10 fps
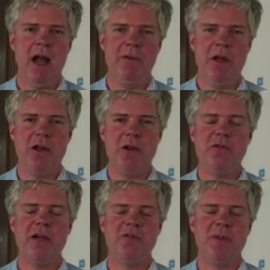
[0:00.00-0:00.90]

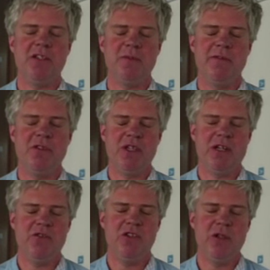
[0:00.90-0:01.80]
Another aspect of my
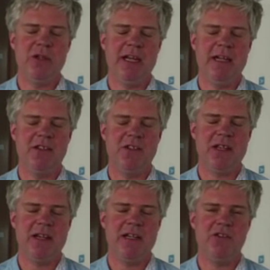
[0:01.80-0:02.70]
research is looking
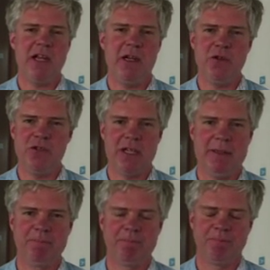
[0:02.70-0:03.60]
at Jane
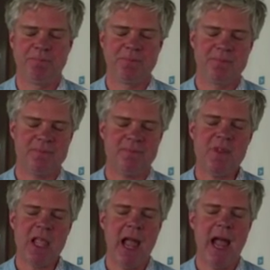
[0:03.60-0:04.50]
Austen,
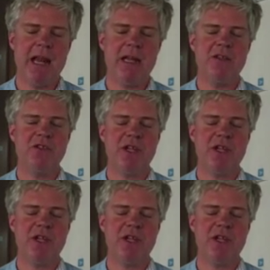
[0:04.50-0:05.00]
and a